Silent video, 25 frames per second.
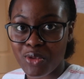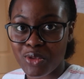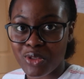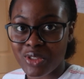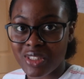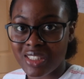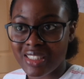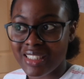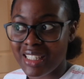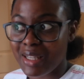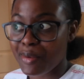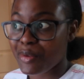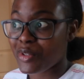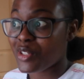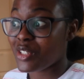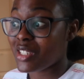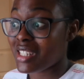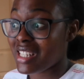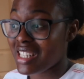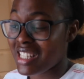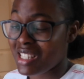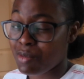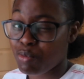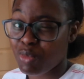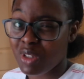through the day,
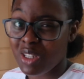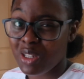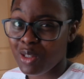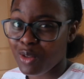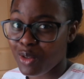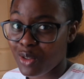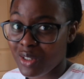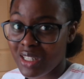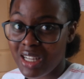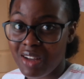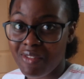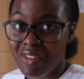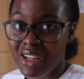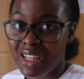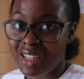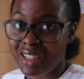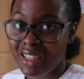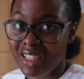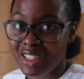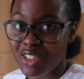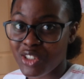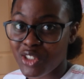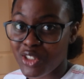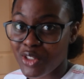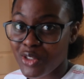because it's been long about
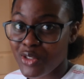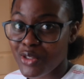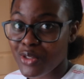lecture.